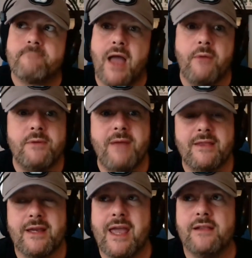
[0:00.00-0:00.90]
I would bet
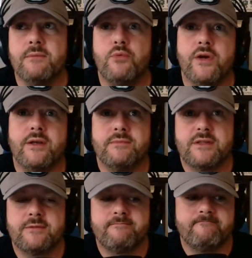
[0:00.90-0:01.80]
that Caleb
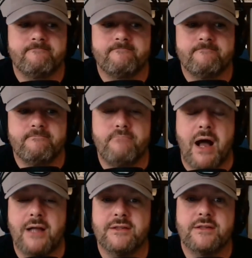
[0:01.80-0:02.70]
Williams
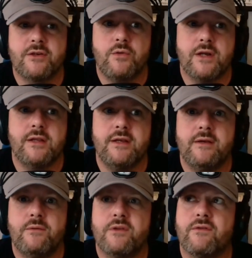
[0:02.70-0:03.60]
bonds quickly
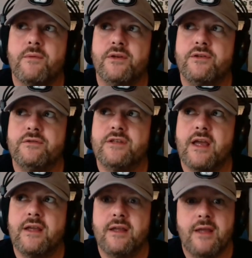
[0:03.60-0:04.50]
with Rome
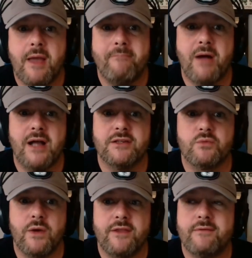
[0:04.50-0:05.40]
Odunze and bonds
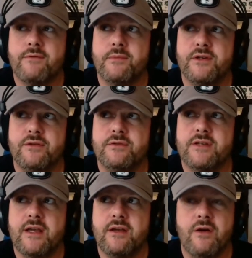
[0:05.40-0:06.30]
with Rome Odunze